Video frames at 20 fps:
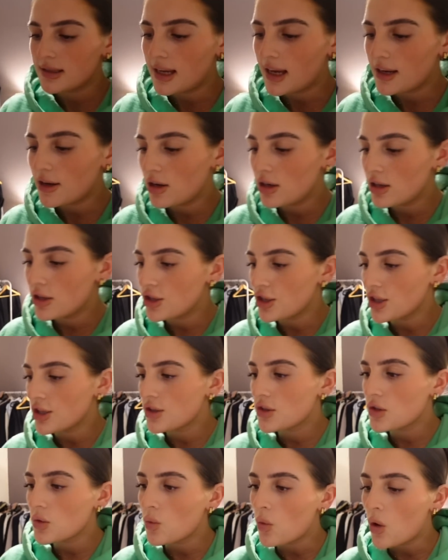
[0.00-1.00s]

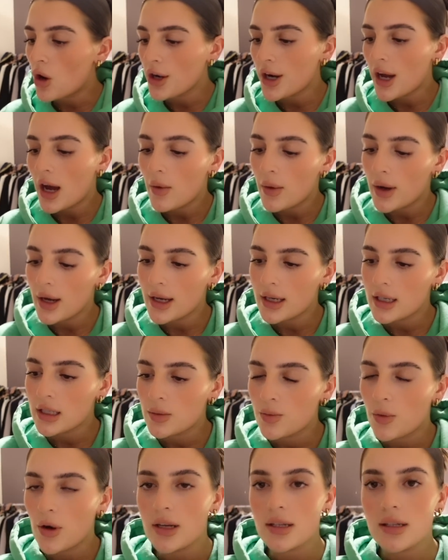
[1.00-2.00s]
Tanologist 1 Hour
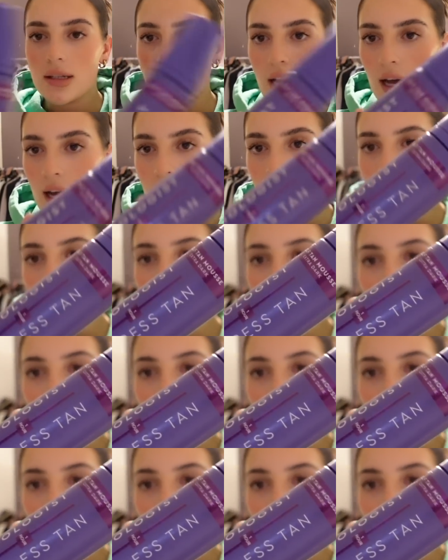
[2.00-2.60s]
Express Tan.